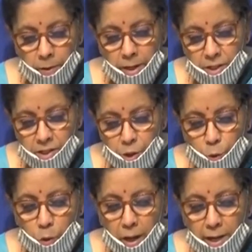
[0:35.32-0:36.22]
there is a
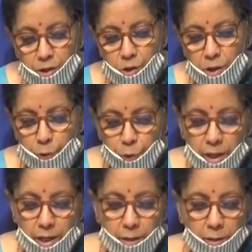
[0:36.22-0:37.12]

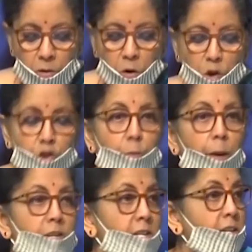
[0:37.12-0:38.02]
collateral-free
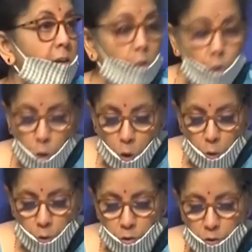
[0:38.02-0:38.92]
automatic
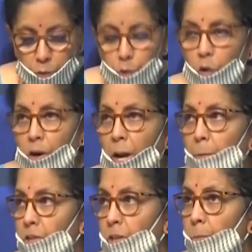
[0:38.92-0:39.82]
loan for
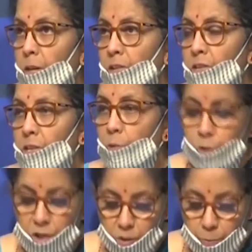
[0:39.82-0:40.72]
MSMEs
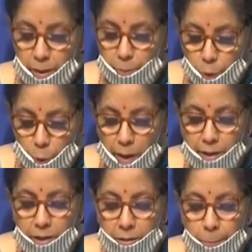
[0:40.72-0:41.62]
which is being
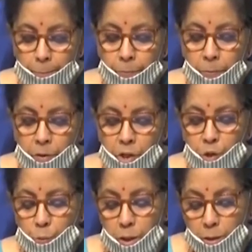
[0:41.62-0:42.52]
provided.
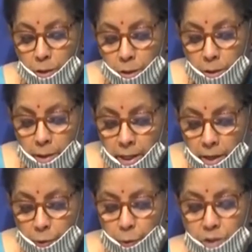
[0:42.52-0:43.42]
This will
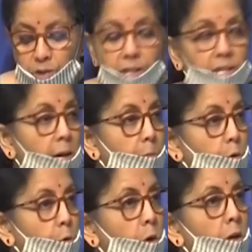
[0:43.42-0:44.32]
give facility up
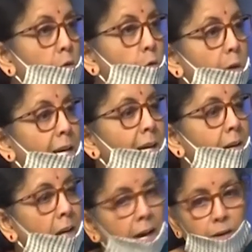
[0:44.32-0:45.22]
to 3
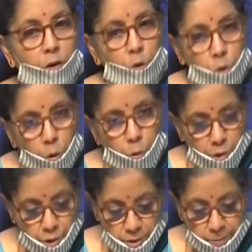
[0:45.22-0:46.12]
lakh
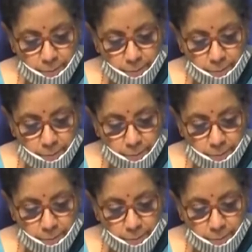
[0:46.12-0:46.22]
crores.